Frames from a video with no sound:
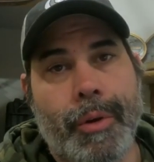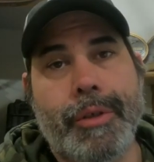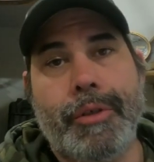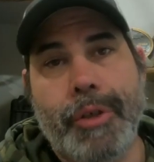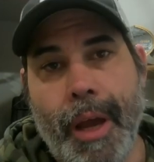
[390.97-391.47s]
is
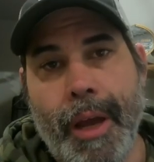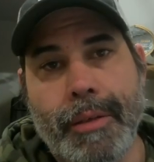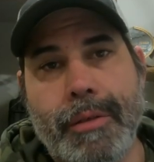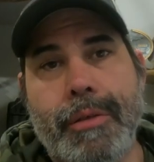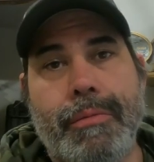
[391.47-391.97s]
a
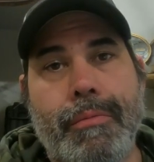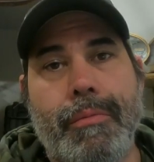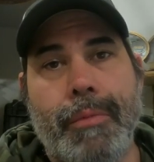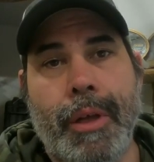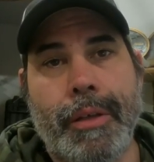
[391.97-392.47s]
chance
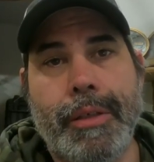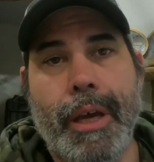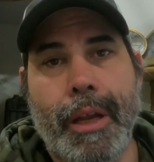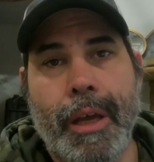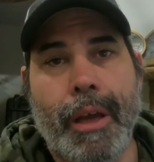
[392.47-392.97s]
that it's
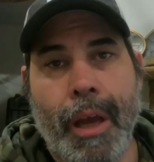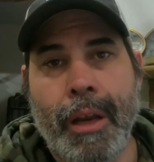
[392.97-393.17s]
hitting,